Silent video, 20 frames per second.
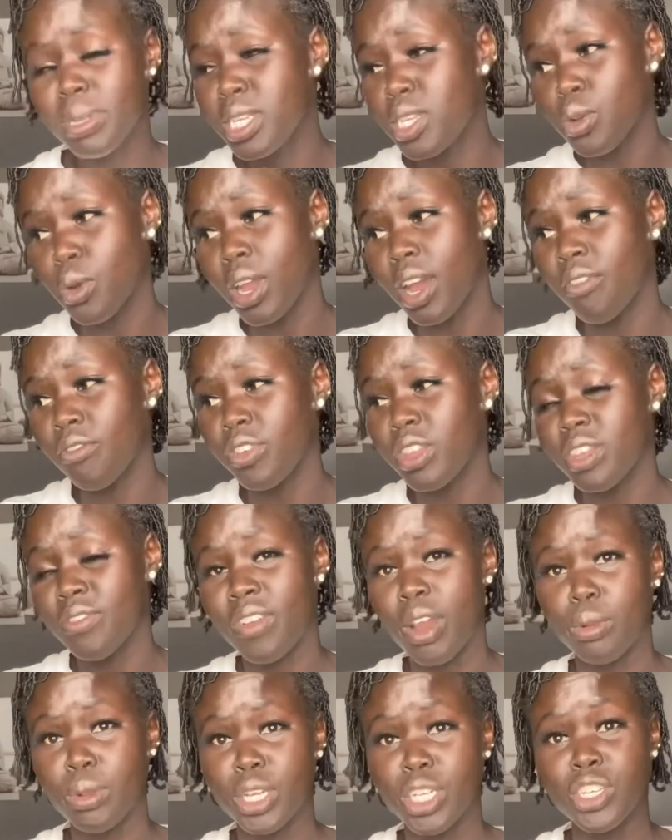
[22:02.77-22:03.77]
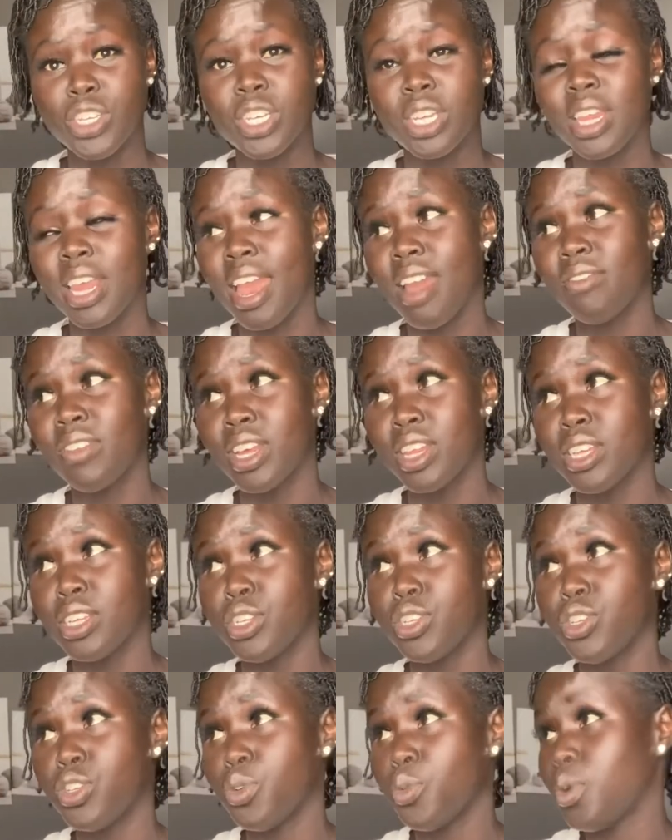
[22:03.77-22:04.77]
don't come for the foundation. They have nothing
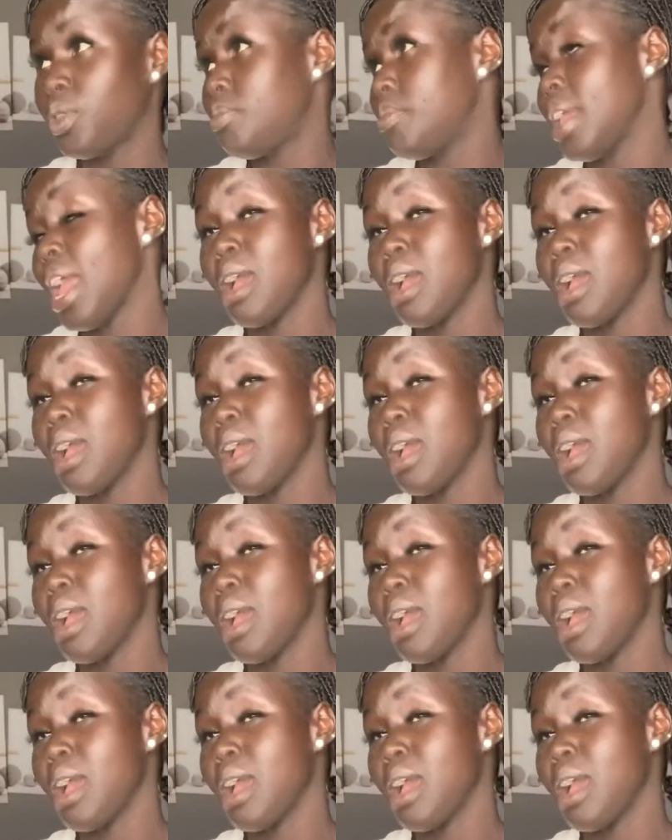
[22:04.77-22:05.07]
to do with me.